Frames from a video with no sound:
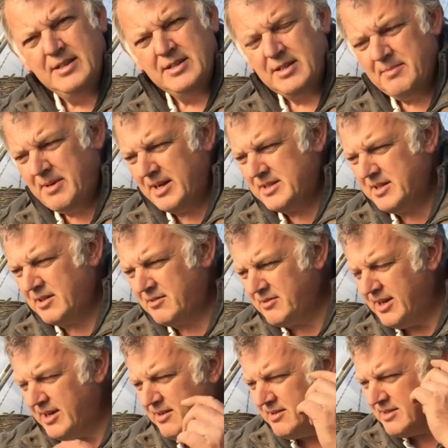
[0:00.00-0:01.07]
tomato
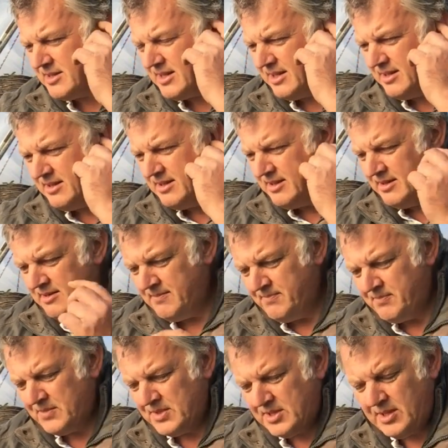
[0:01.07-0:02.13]
grows,
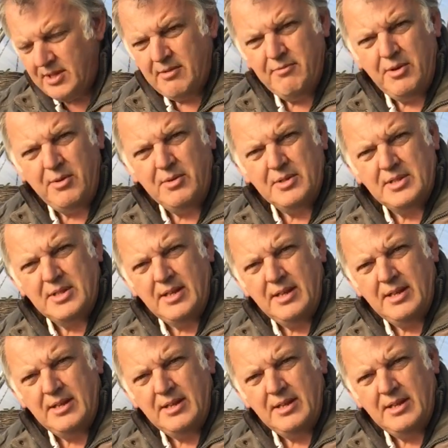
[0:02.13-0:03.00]
so the roots